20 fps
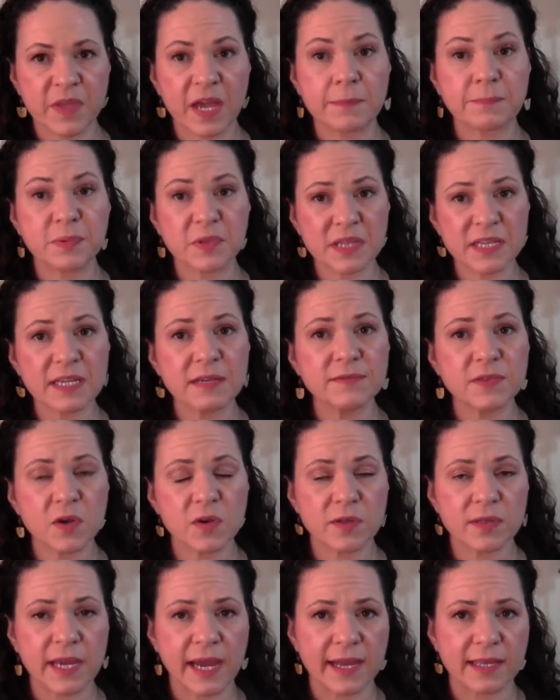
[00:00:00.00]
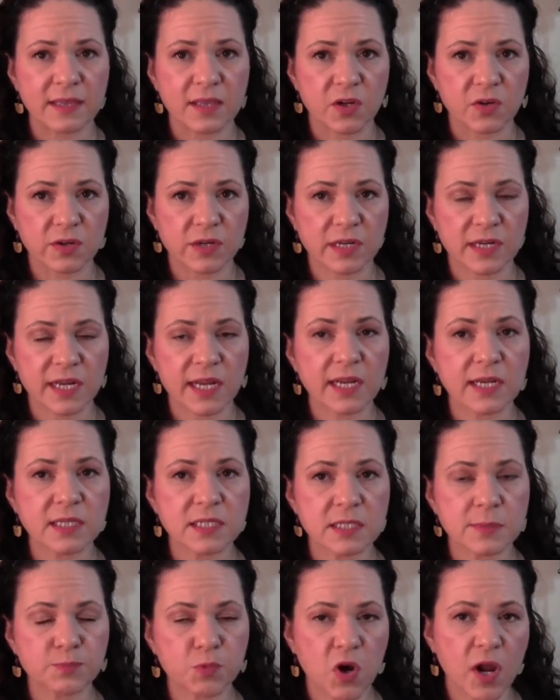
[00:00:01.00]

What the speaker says: I believe, though, that their NYX